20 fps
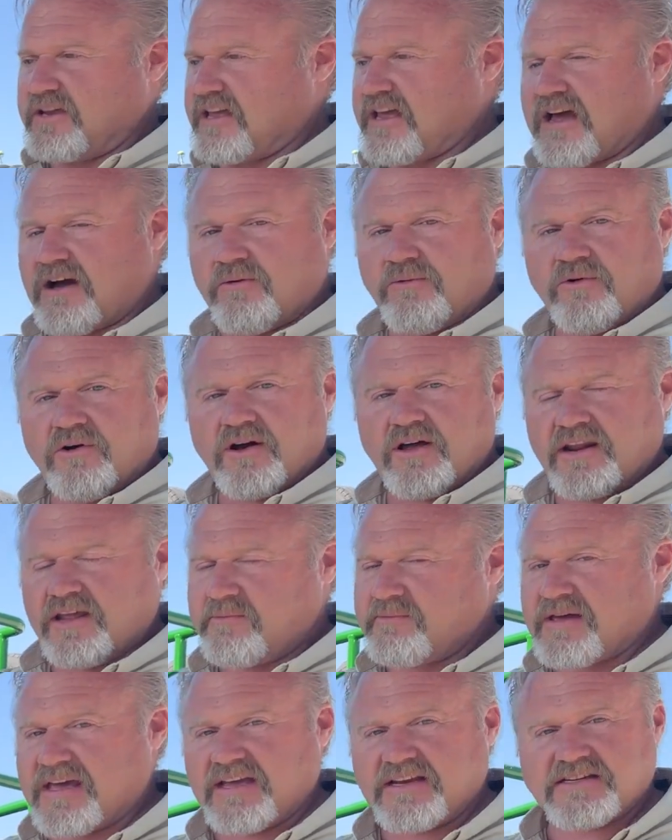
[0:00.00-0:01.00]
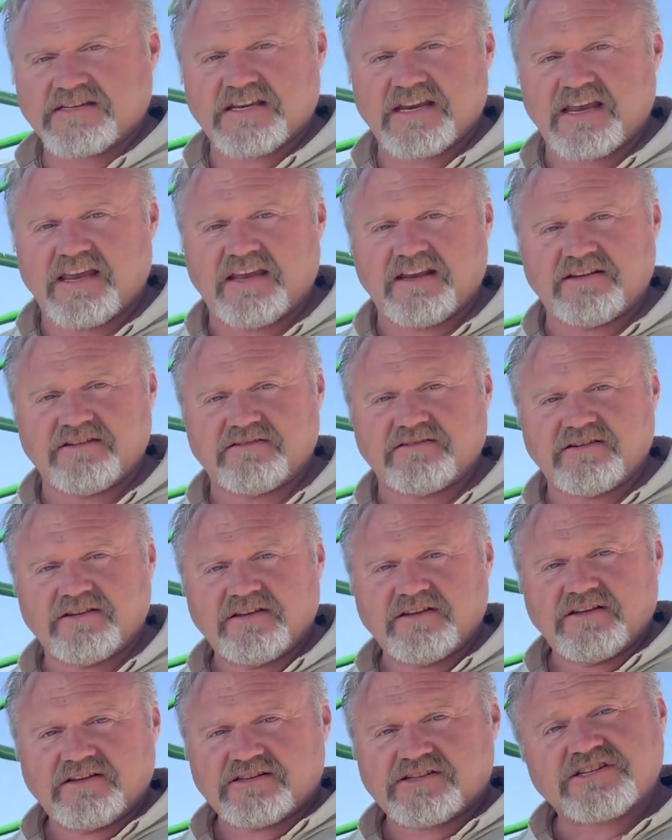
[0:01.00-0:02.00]
got one M18
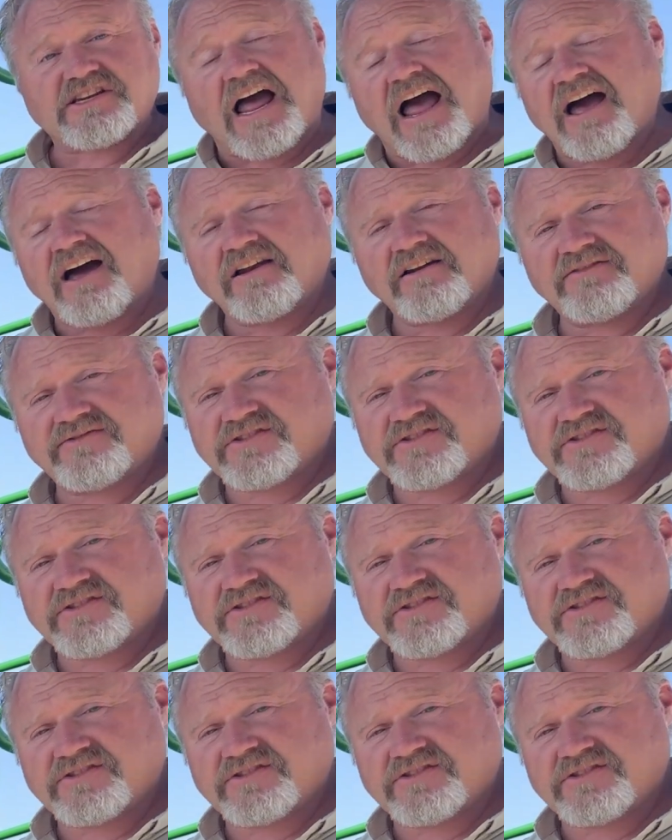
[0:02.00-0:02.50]
style of